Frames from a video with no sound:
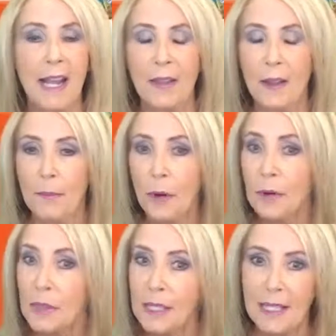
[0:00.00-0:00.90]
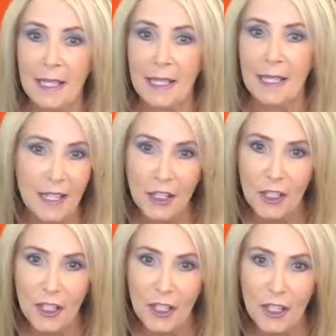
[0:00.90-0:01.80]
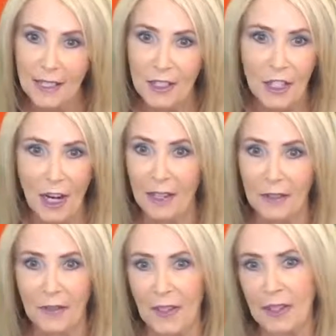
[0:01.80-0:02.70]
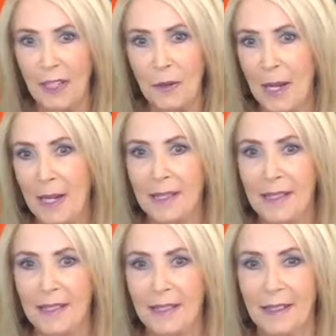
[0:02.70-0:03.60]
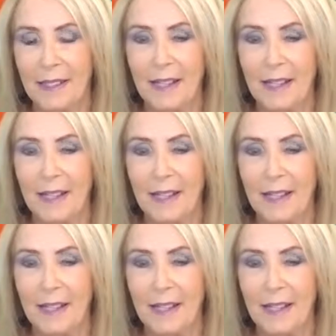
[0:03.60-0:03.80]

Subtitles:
in the most engaging and child-friendly ways.